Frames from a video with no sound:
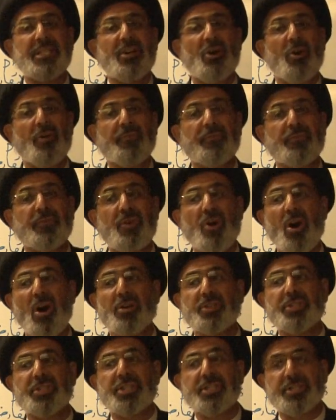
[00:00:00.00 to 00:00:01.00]
of
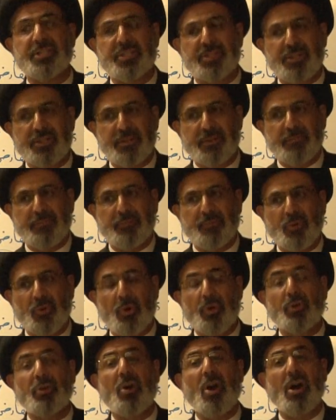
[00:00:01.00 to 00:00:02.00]
cautious
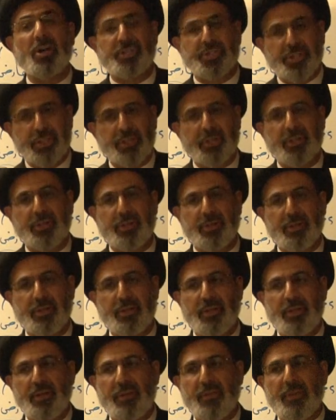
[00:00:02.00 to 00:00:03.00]
or caution.
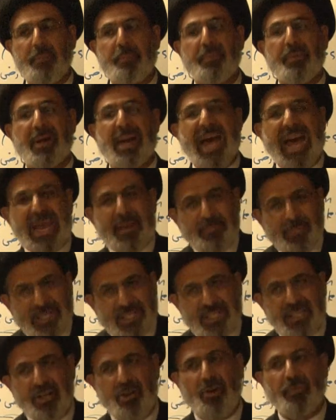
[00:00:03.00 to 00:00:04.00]
The
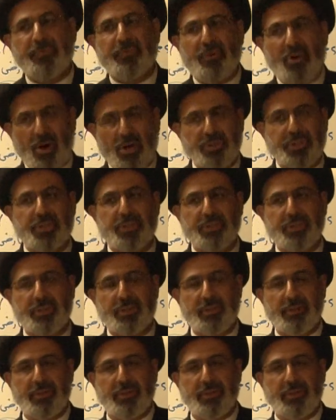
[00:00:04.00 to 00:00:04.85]
primacy of caution.